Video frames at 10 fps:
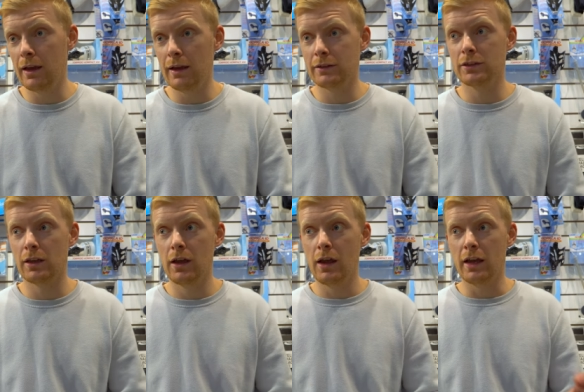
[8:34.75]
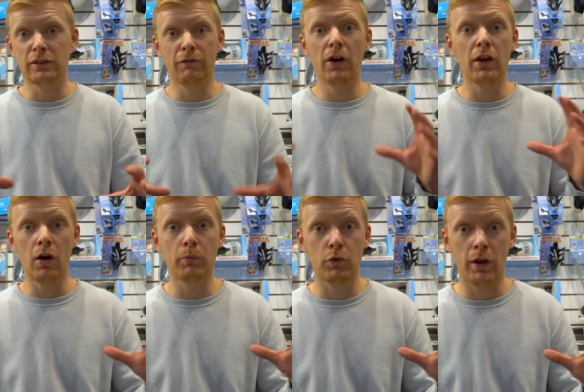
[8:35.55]
it's it's a very
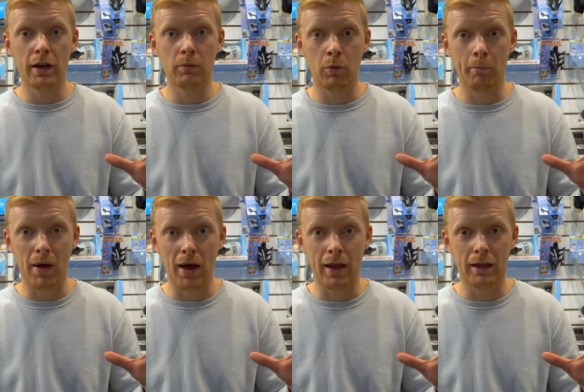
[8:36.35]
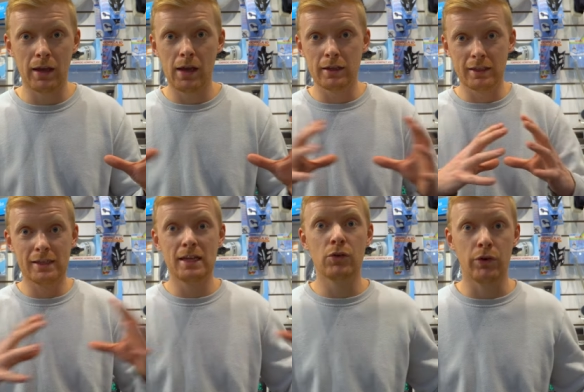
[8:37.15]
upgradable bike
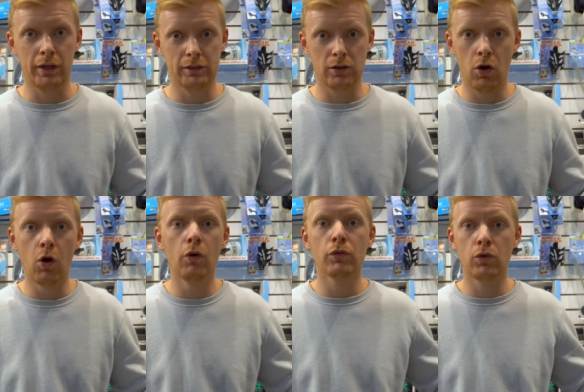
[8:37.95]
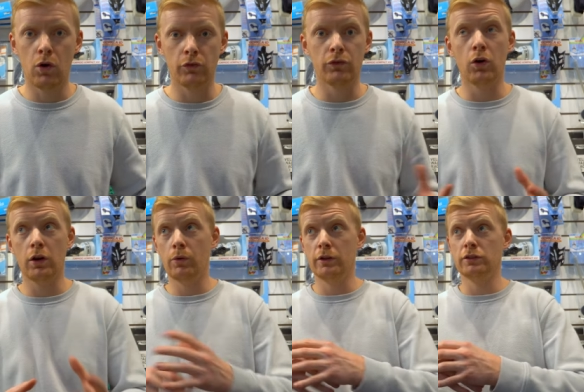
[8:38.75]
series. Overall,
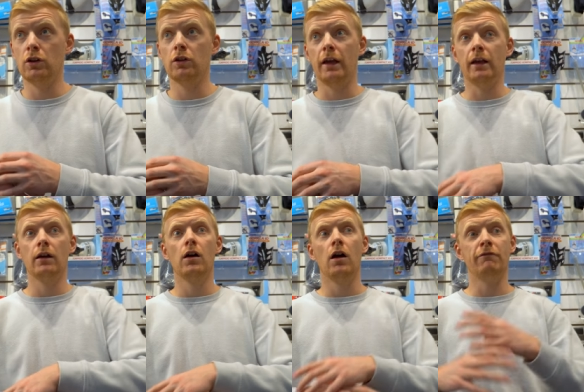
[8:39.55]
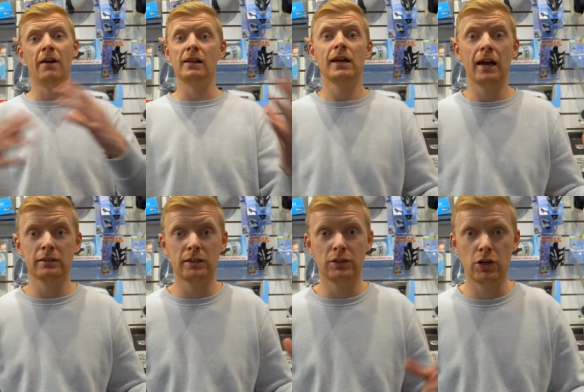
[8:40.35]
Norco has done like a
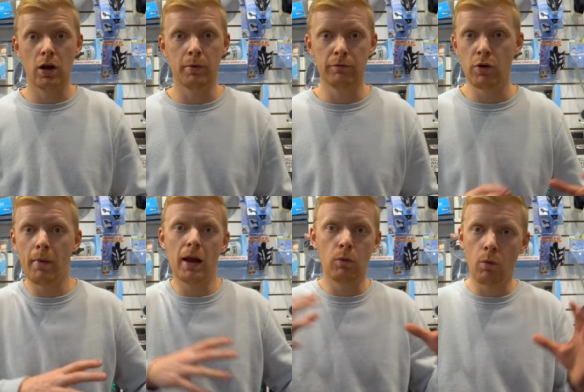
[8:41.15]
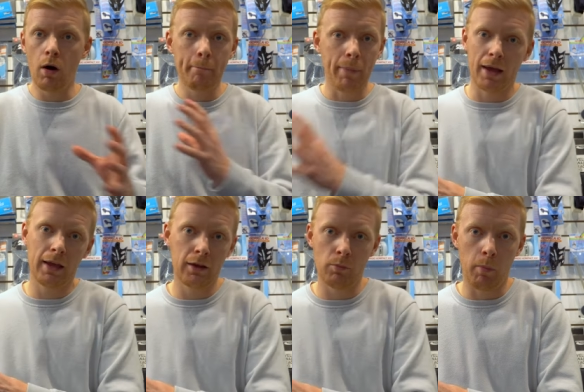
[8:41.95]
fantastic job of no matter what bike
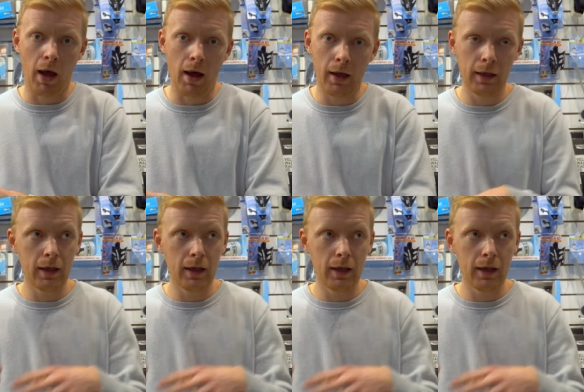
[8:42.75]
you buy,